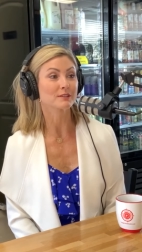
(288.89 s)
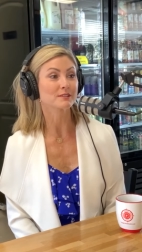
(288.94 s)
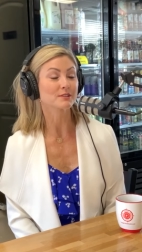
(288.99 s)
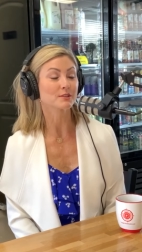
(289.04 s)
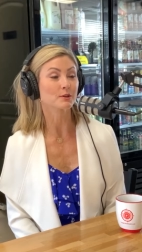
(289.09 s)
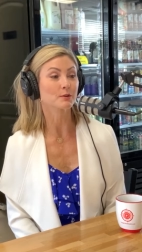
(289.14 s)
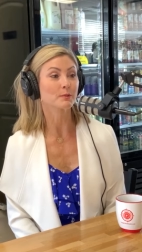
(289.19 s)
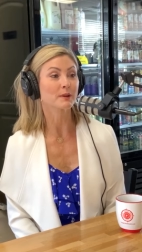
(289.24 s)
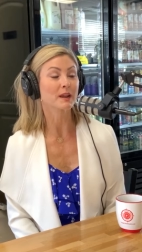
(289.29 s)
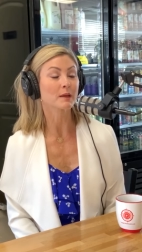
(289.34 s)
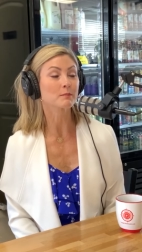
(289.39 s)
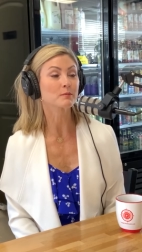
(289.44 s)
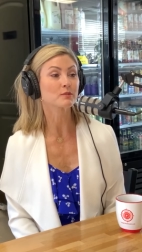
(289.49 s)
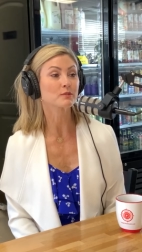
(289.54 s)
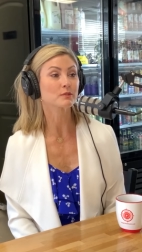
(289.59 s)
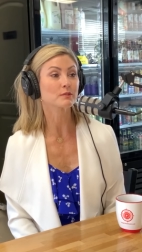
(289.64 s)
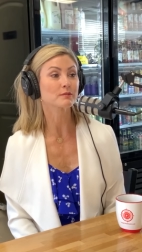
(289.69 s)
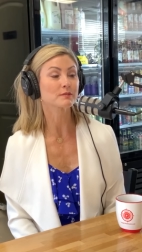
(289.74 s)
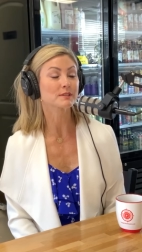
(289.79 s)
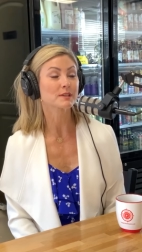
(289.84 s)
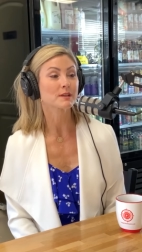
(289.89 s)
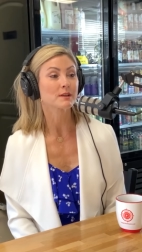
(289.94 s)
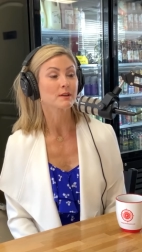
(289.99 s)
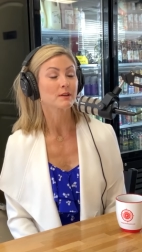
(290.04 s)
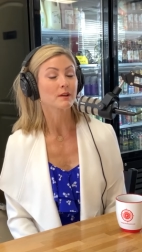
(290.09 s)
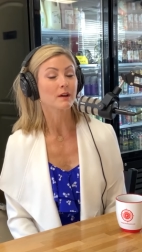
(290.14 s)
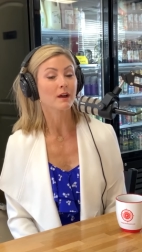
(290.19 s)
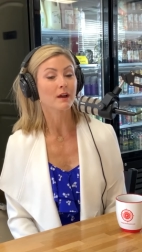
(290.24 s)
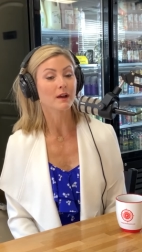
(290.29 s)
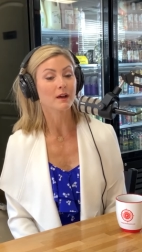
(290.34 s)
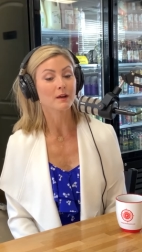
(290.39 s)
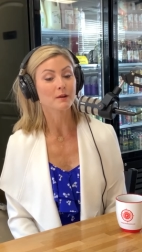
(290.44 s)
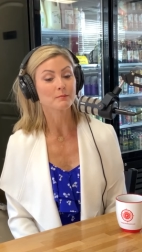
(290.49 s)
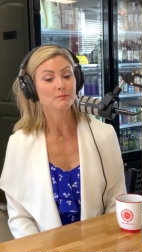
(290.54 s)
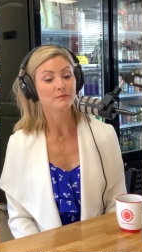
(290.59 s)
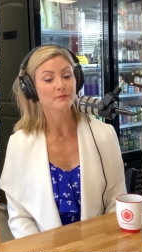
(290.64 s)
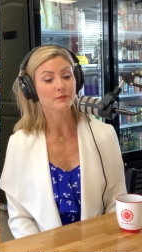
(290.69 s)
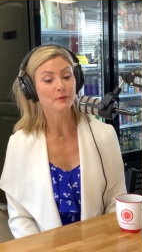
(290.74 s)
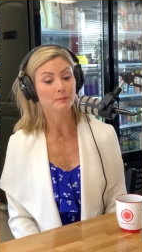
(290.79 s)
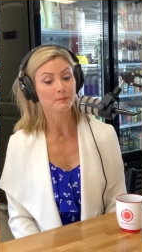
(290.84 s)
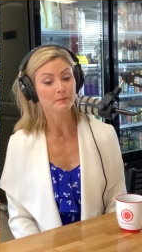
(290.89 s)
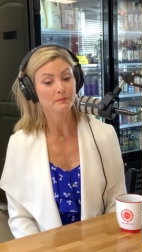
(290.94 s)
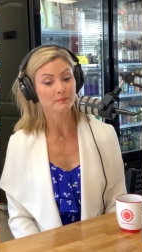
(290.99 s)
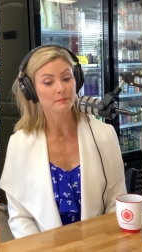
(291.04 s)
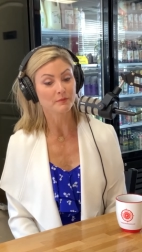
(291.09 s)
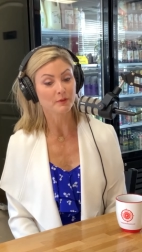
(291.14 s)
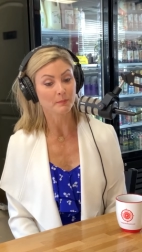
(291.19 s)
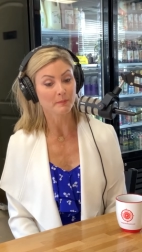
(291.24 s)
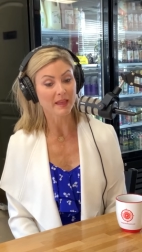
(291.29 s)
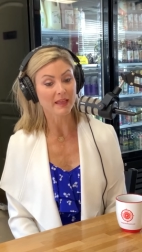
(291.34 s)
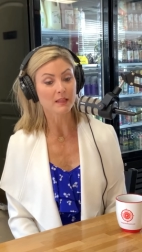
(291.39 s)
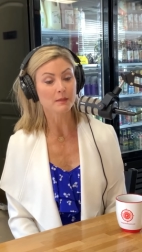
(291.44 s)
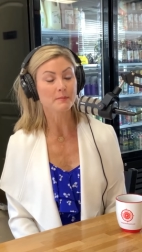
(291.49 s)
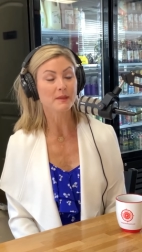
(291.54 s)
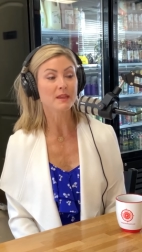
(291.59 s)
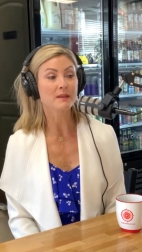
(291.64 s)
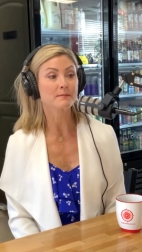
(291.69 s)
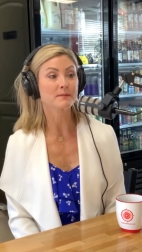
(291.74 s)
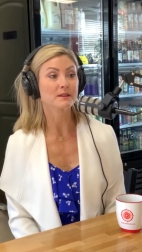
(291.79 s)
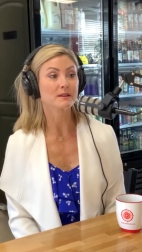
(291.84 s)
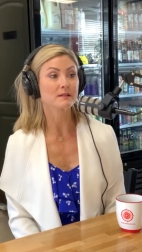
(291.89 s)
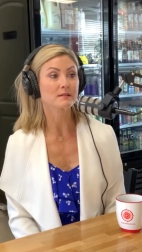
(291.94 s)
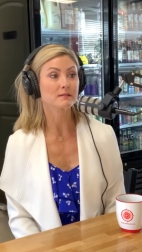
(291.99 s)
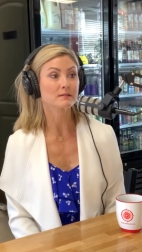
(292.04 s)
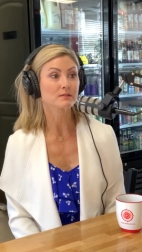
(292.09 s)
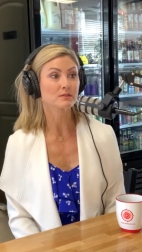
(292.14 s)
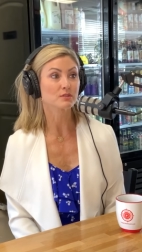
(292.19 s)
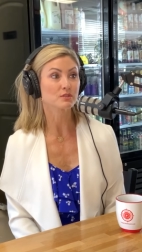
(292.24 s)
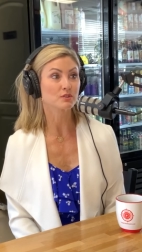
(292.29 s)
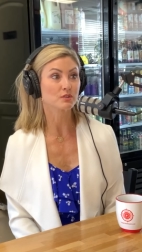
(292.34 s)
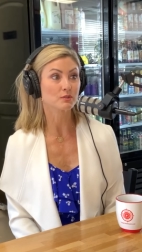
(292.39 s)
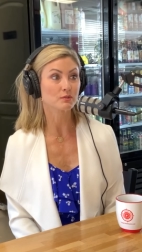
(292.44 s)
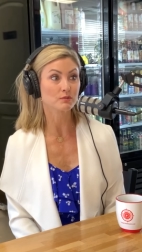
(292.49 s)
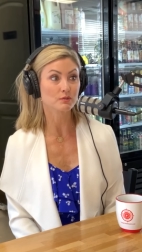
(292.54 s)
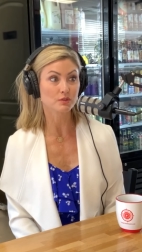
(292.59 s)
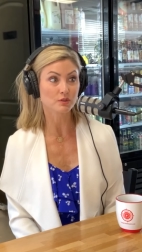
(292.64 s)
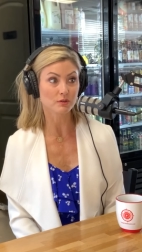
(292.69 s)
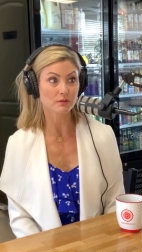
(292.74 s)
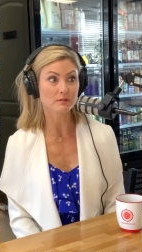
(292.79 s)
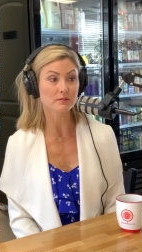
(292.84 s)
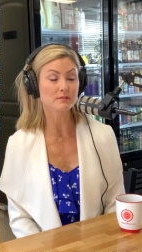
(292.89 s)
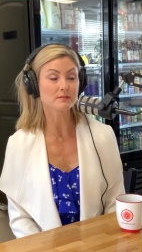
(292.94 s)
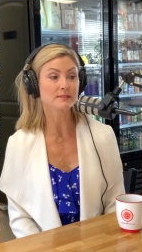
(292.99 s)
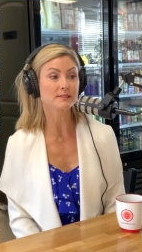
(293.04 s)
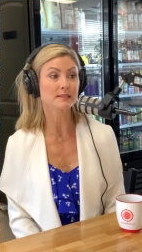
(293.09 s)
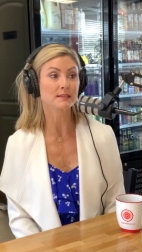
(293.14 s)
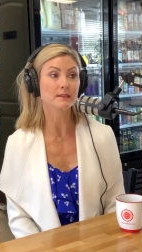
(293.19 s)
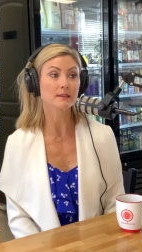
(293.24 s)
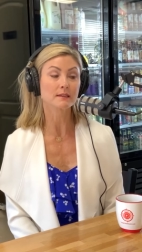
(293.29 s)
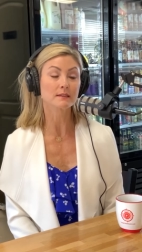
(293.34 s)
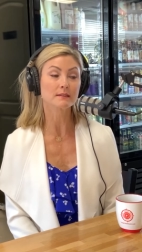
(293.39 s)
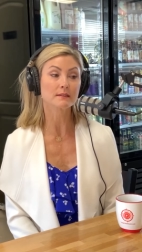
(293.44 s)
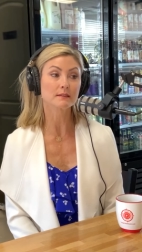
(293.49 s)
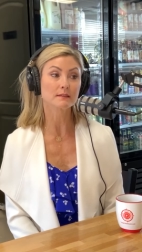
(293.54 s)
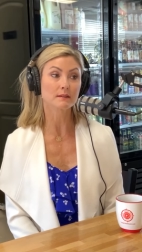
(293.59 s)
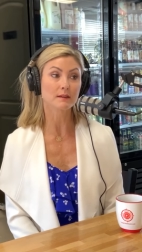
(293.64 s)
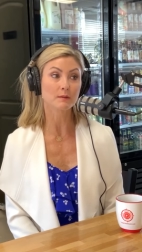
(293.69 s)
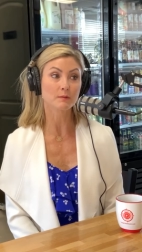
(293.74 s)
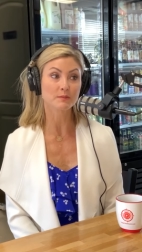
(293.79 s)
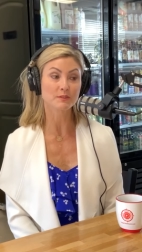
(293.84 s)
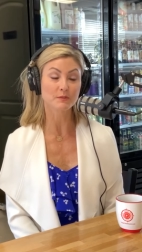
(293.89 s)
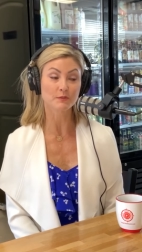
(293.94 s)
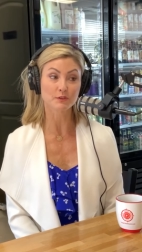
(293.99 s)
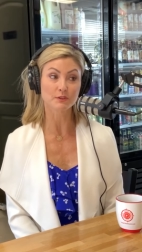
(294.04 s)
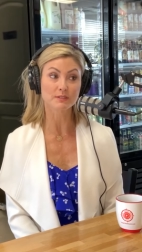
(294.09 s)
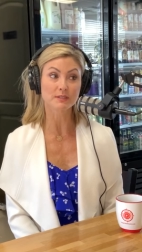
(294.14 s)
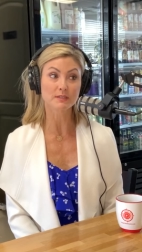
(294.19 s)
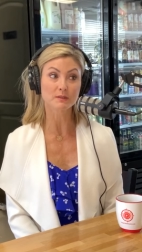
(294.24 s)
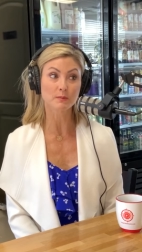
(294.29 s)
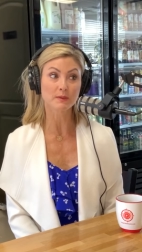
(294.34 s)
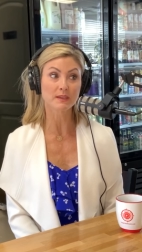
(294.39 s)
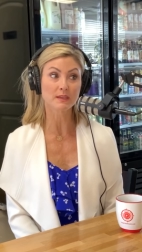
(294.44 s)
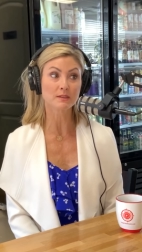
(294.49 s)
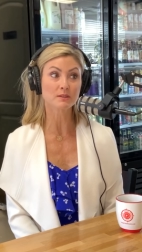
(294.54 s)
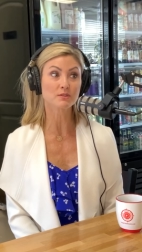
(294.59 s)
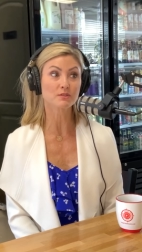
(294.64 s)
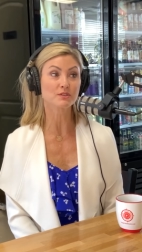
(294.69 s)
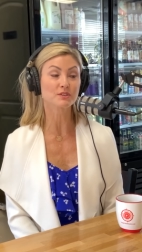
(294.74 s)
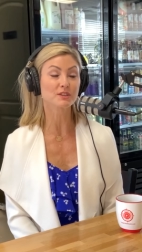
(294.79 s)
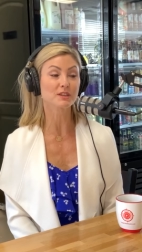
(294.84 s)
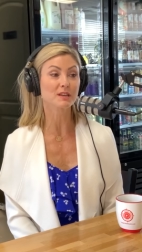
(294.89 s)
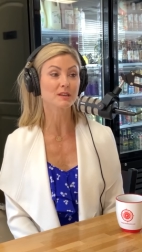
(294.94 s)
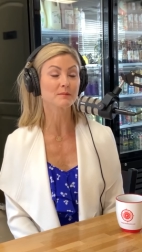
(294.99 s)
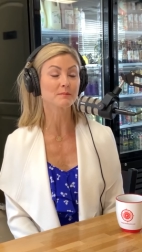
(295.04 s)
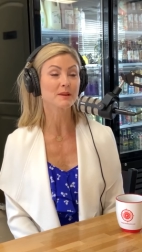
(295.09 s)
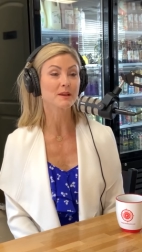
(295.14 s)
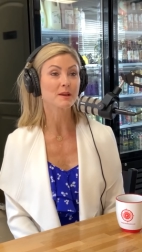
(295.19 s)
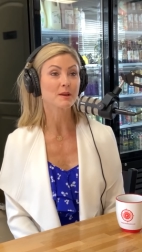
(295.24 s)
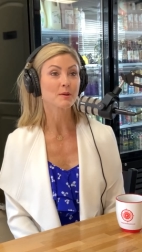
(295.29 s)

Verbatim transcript: So when I moved um, from from Alabama to Charleston, it was for a six week internship.